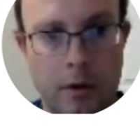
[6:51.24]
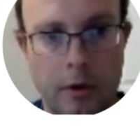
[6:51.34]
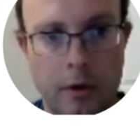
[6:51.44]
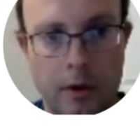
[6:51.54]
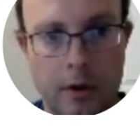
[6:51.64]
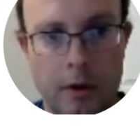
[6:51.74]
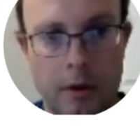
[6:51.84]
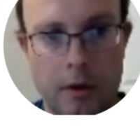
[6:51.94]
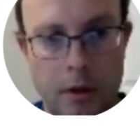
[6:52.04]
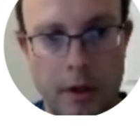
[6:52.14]
Then we're going to
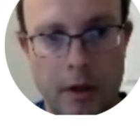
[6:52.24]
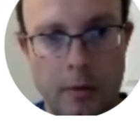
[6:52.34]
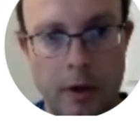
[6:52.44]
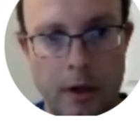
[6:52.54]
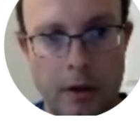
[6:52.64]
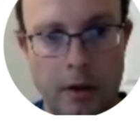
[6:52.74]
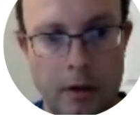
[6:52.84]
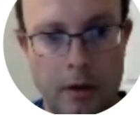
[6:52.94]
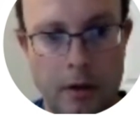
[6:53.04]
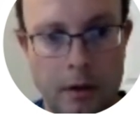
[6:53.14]
click on
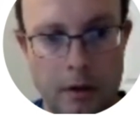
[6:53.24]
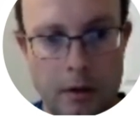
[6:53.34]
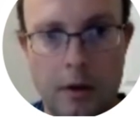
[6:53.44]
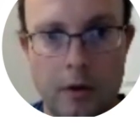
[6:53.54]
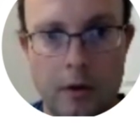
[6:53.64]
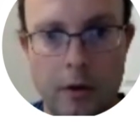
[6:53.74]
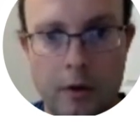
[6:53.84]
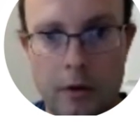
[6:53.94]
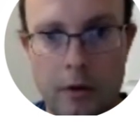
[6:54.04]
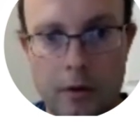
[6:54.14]
Python.
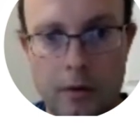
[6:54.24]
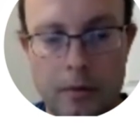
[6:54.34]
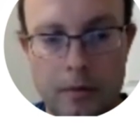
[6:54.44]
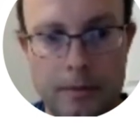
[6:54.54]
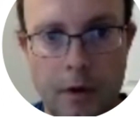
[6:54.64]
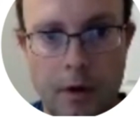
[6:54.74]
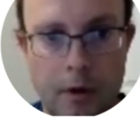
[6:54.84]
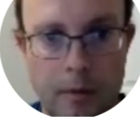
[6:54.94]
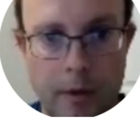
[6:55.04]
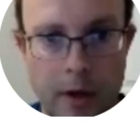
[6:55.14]
So
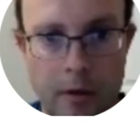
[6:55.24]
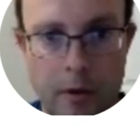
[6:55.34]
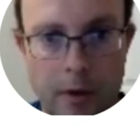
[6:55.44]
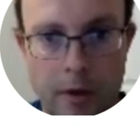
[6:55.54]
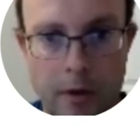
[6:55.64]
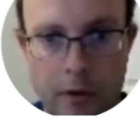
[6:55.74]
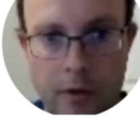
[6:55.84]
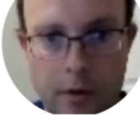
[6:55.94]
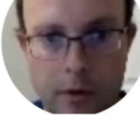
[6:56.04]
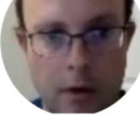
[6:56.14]
that
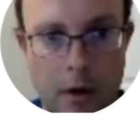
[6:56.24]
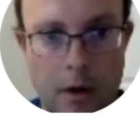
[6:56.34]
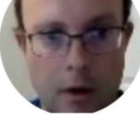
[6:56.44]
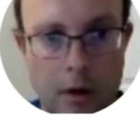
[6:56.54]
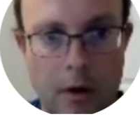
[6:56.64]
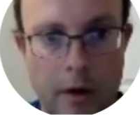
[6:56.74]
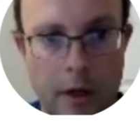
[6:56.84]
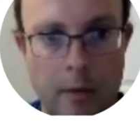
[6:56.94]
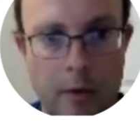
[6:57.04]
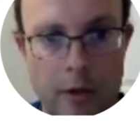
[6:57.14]
was our
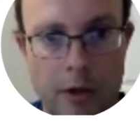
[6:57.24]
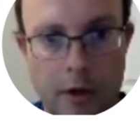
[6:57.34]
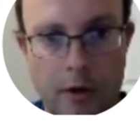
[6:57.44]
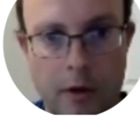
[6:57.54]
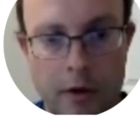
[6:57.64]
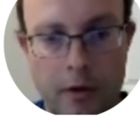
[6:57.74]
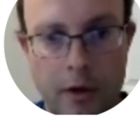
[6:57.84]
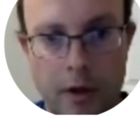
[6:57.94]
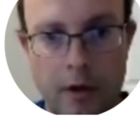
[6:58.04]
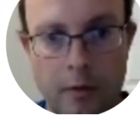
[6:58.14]
image contrast
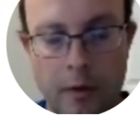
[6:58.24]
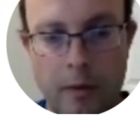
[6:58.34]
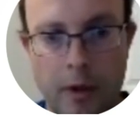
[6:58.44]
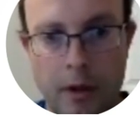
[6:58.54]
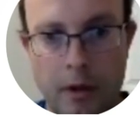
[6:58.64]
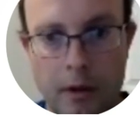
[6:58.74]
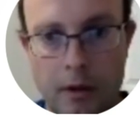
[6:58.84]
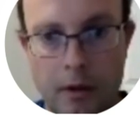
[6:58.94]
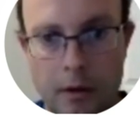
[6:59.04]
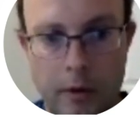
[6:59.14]
enhancement method.
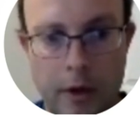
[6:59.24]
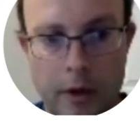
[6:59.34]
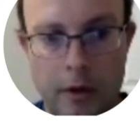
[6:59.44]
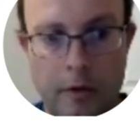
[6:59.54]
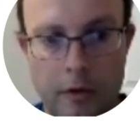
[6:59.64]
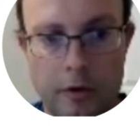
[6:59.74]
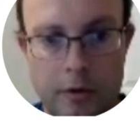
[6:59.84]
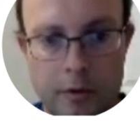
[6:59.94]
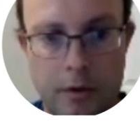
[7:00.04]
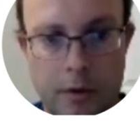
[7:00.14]
We did the
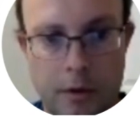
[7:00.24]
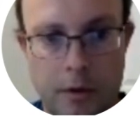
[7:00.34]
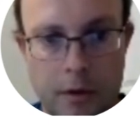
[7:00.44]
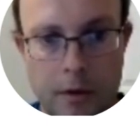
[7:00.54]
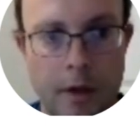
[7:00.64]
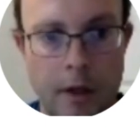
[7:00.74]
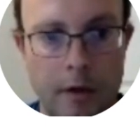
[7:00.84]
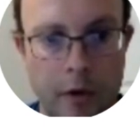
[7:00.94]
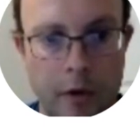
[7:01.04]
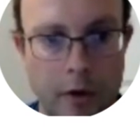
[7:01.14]
first one. And
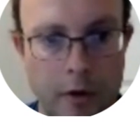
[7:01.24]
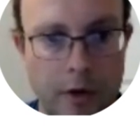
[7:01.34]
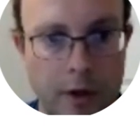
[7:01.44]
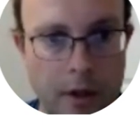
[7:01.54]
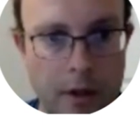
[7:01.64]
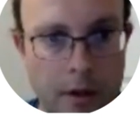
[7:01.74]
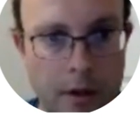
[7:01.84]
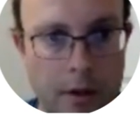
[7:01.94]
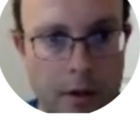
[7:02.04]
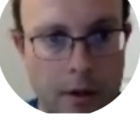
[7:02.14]
if you can see
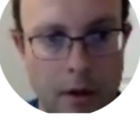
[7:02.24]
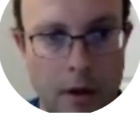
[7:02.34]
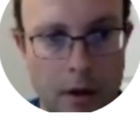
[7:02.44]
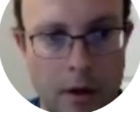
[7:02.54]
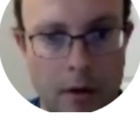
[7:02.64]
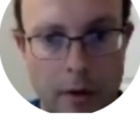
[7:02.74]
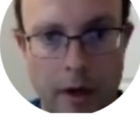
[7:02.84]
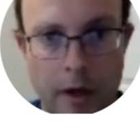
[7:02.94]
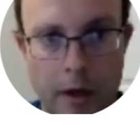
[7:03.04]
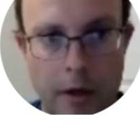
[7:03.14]

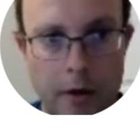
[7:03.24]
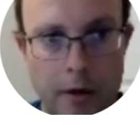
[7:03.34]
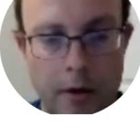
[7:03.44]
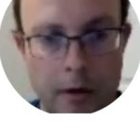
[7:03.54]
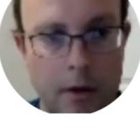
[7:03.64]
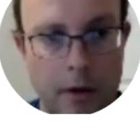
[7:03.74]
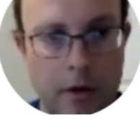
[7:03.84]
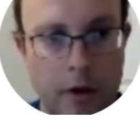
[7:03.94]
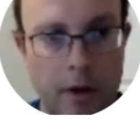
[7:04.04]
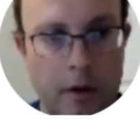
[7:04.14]
right here, it
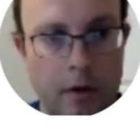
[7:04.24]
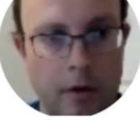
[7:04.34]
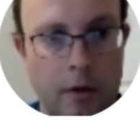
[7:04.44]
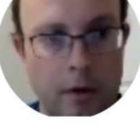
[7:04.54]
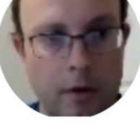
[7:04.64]
says